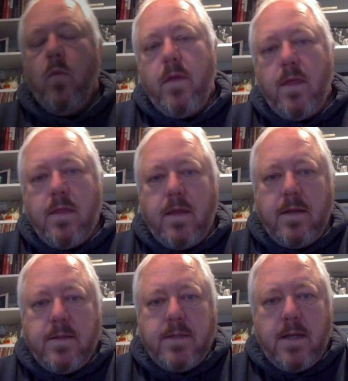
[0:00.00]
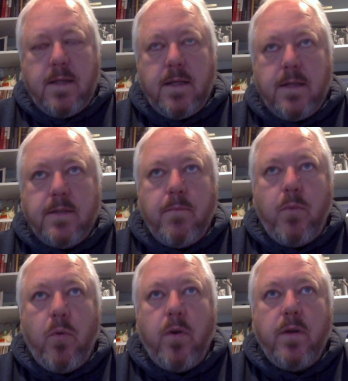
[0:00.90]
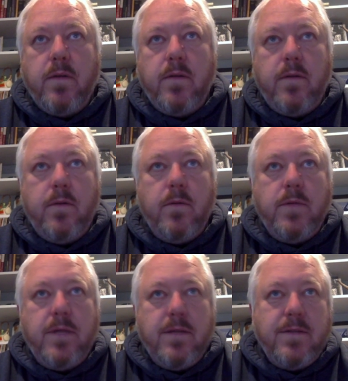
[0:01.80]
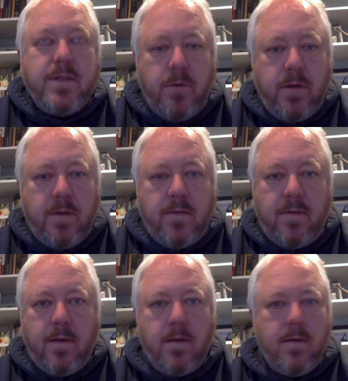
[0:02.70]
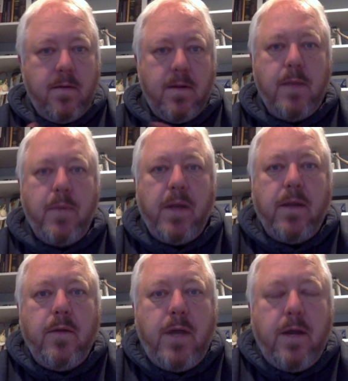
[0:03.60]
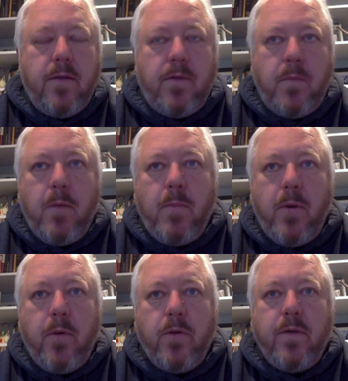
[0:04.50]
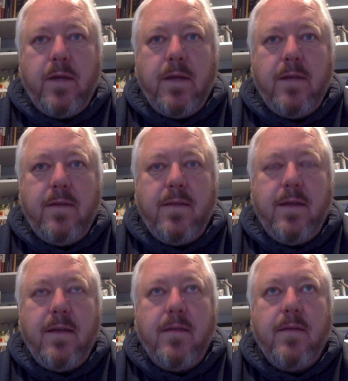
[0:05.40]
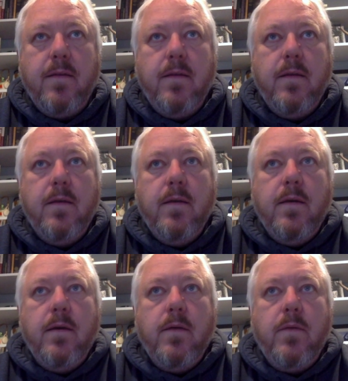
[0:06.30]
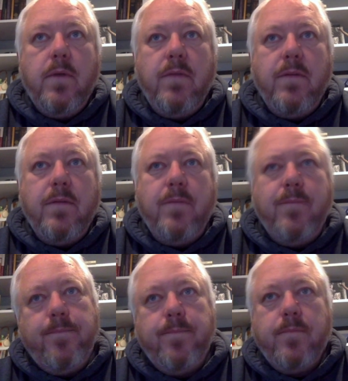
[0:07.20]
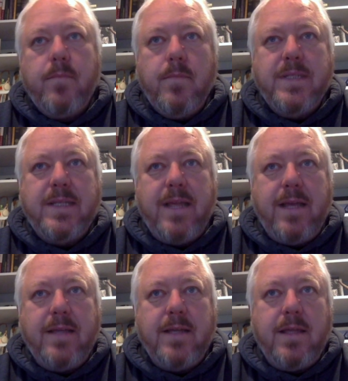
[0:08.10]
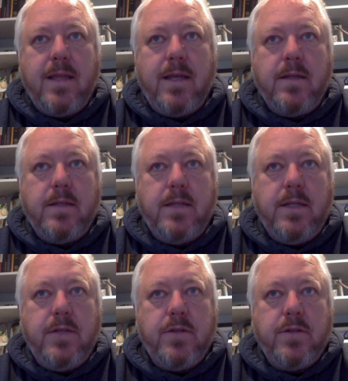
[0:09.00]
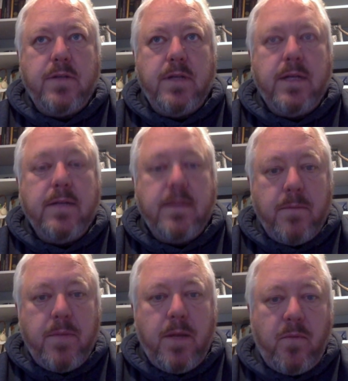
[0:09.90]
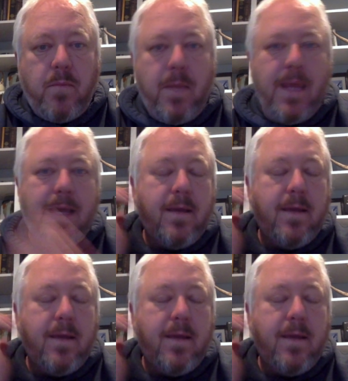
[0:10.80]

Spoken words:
of the things that I think it's important to tell students and anybody who cares about poetry is that one of the mistakes I think teachers can sometimes make